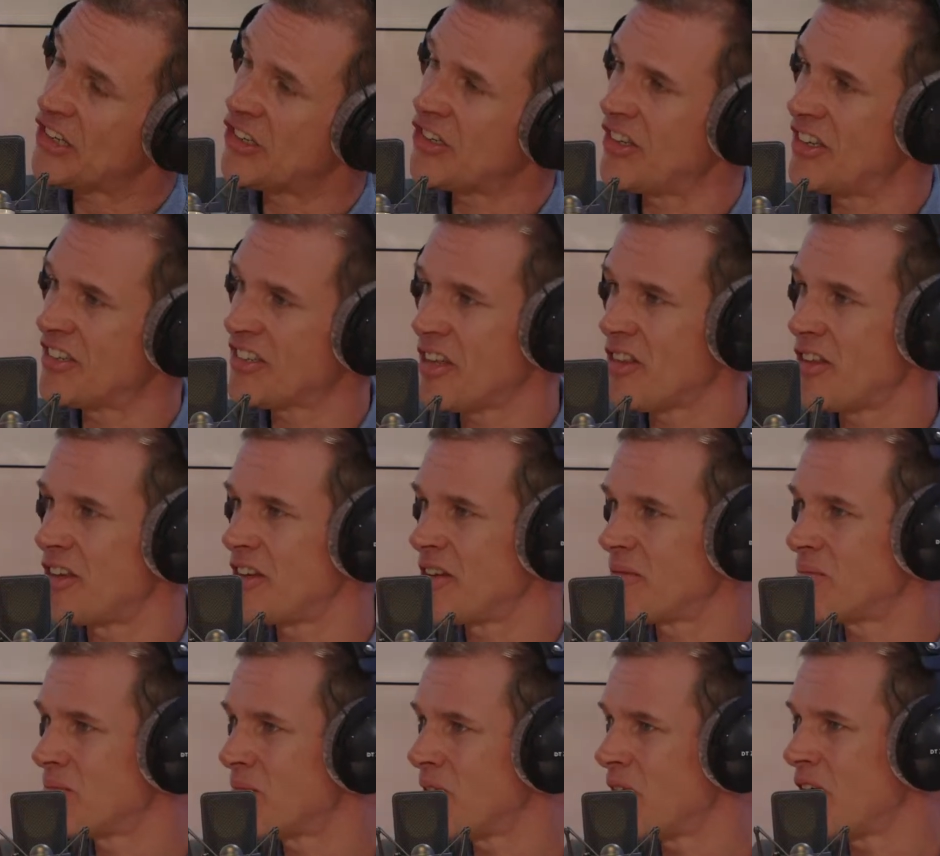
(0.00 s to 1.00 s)
to this other
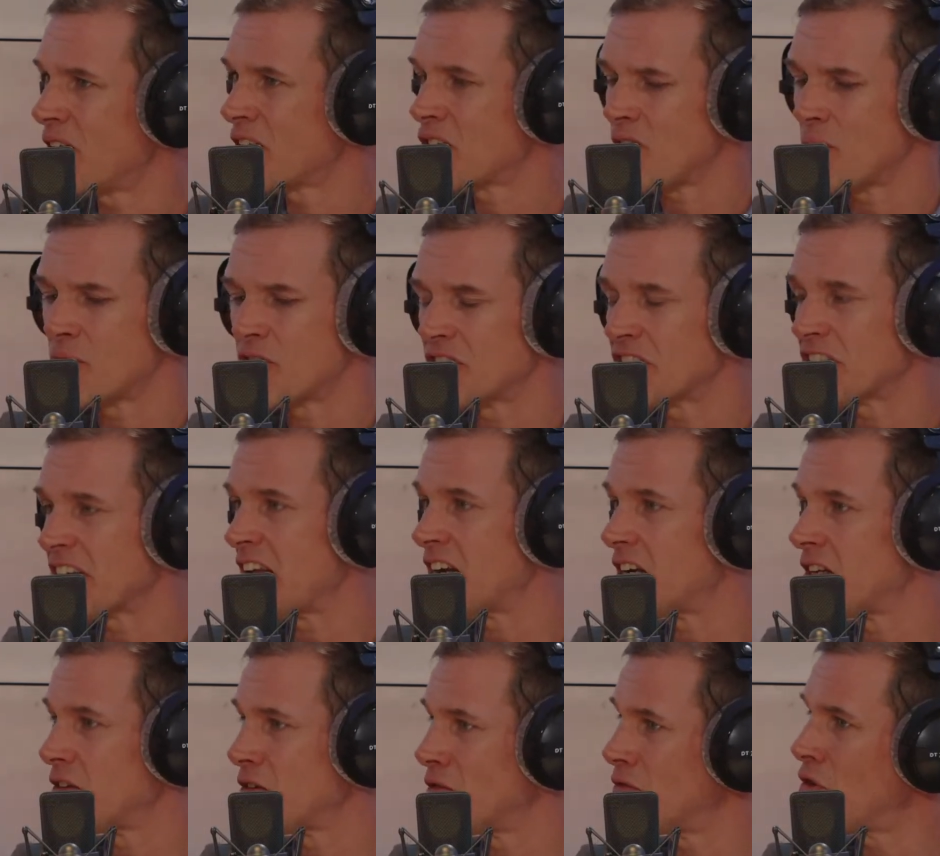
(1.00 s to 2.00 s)
corruption scandal
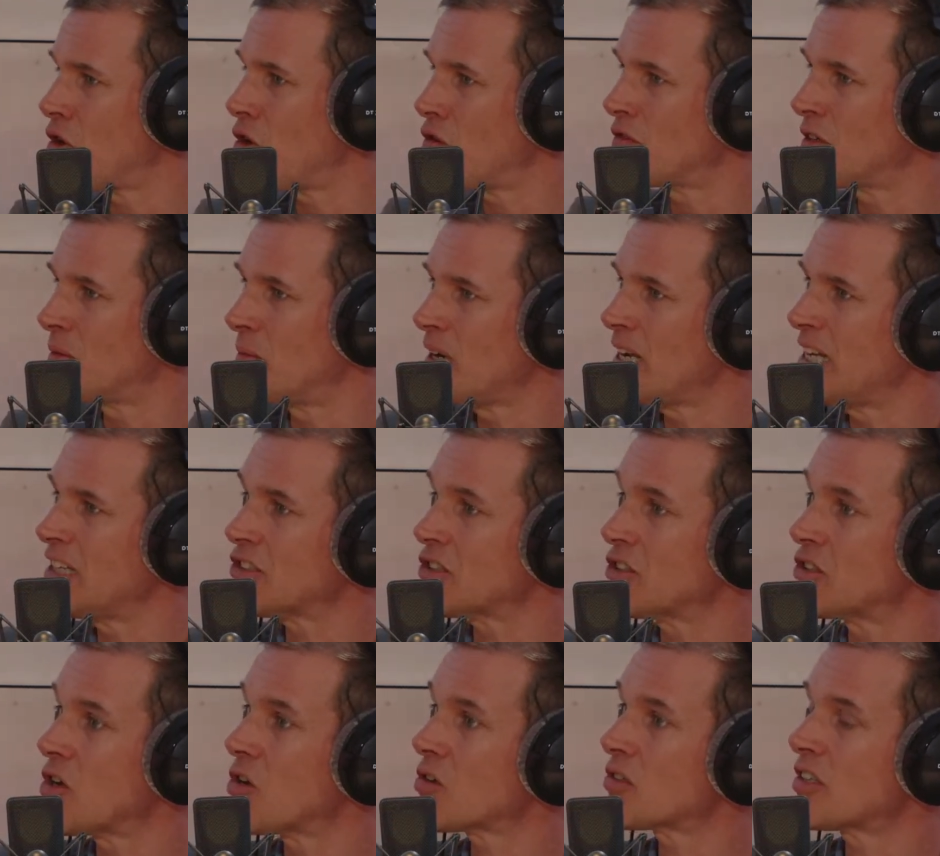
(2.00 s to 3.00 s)
that involved a Malaysian
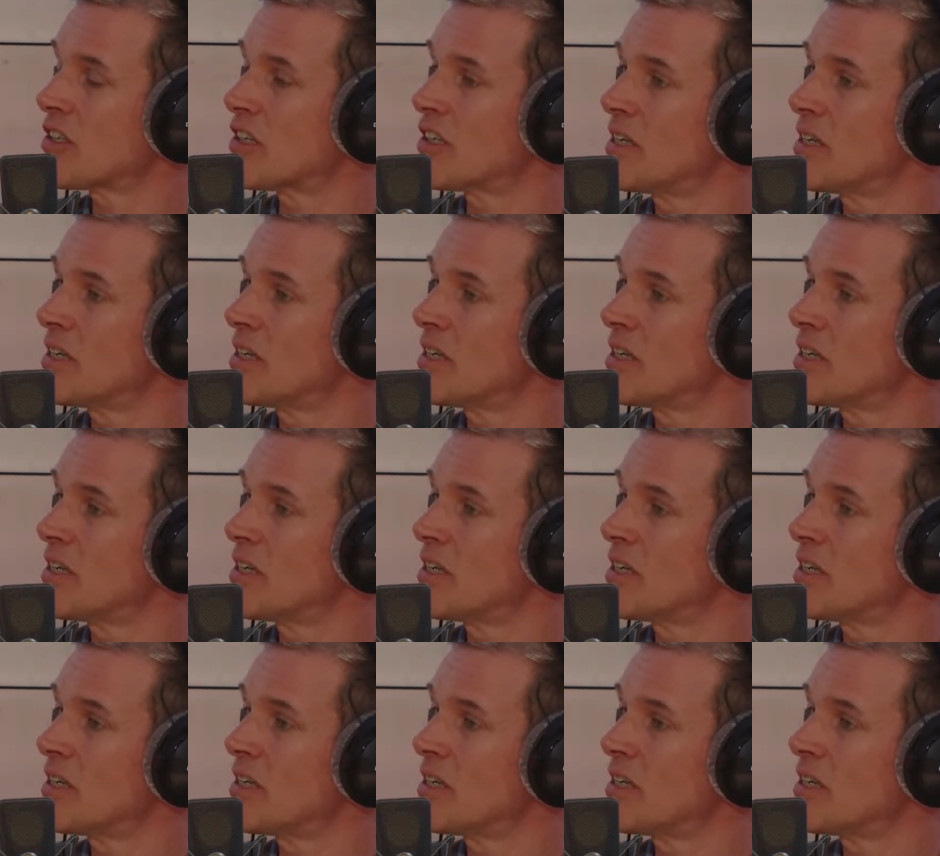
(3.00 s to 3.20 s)
doctor.